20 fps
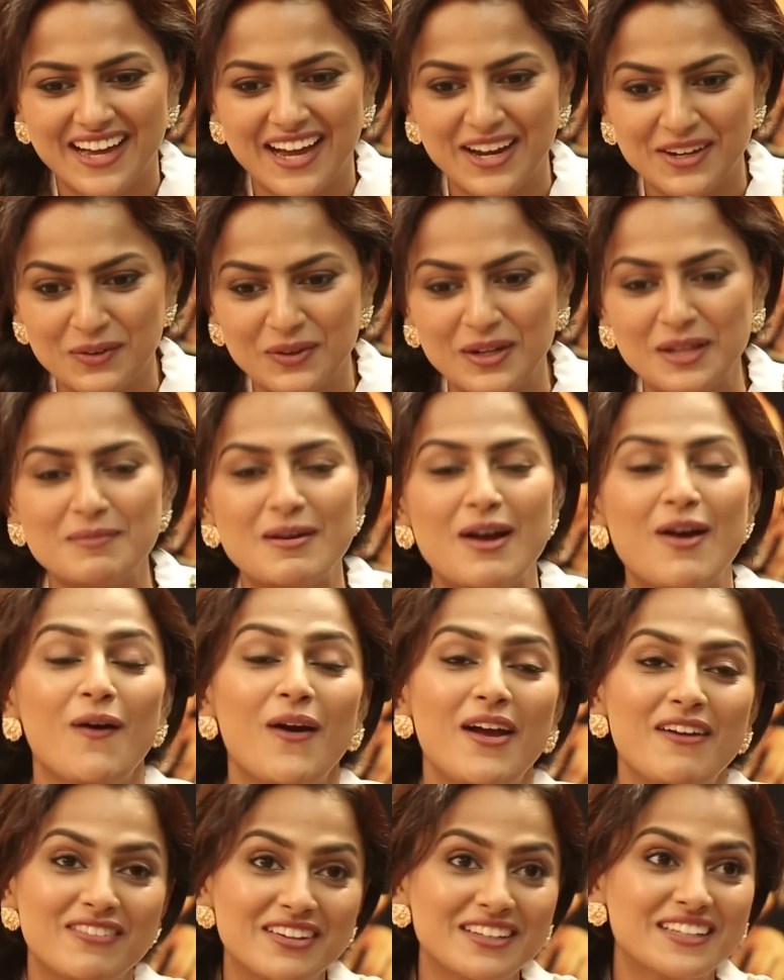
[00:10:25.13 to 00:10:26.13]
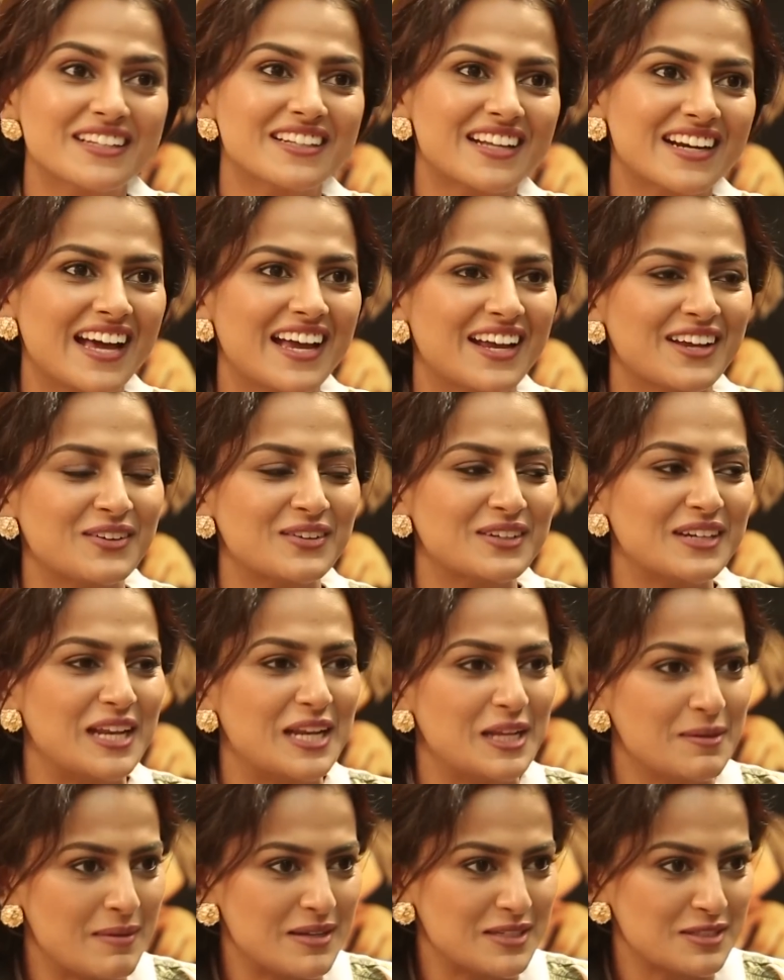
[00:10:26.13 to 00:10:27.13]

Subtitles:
I told him everything that I could tell him